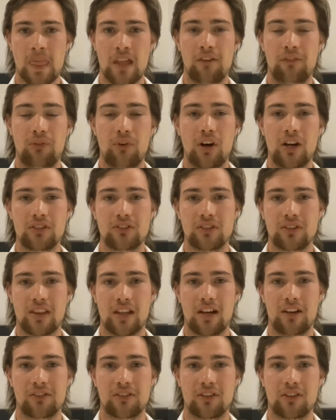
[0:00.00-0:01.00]

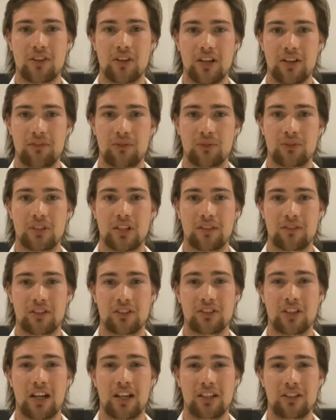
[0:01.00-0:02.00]

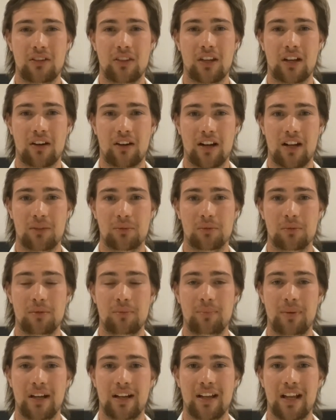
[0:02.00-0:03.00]
400,034,783 rand will be
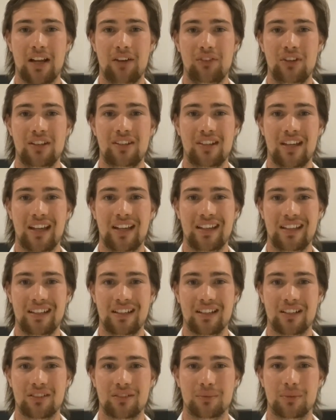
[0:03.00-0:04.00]
paid every 10
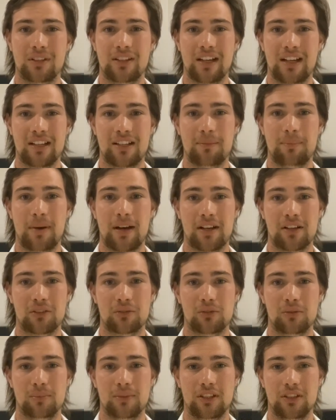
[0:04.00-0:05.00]
years from the date the
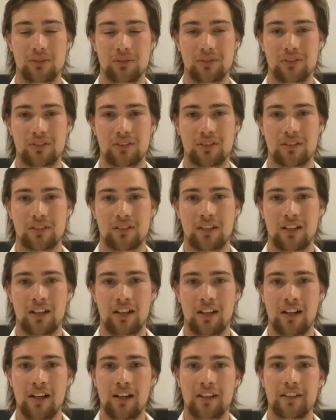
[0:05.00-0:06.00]
panels will be used.
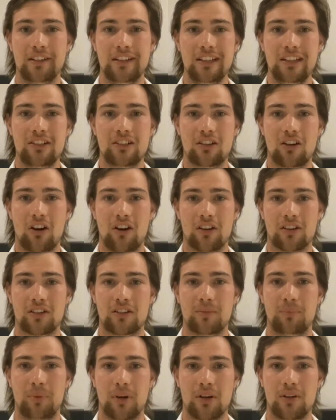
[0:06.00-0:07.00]
These
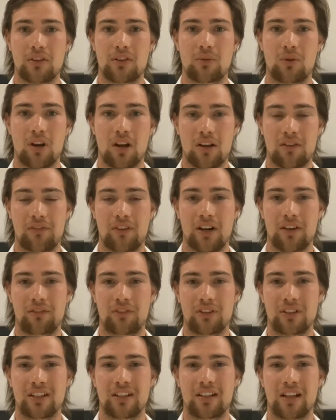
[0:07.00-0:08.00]
costs both qualify
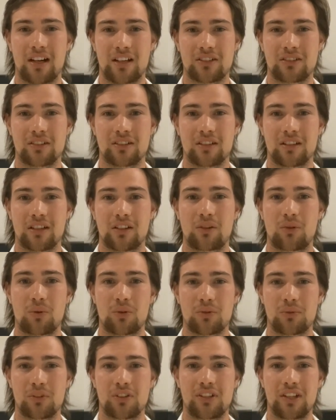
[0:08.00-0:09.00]
for a deduction in
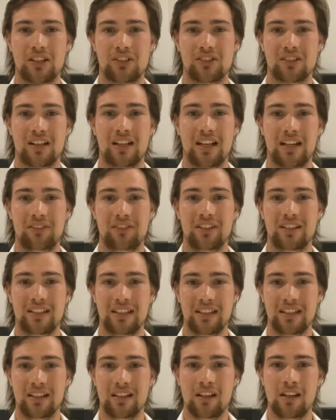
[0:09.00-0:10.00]
accordance with Section
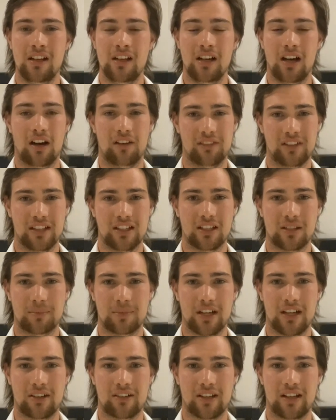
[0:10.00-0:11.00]
11D of the Income
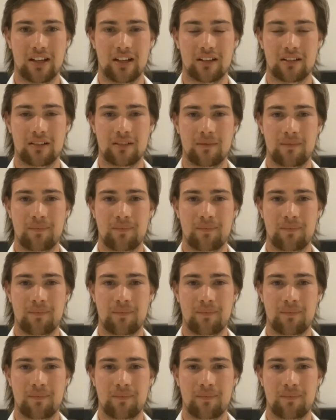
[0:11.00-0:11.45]
Tax Act.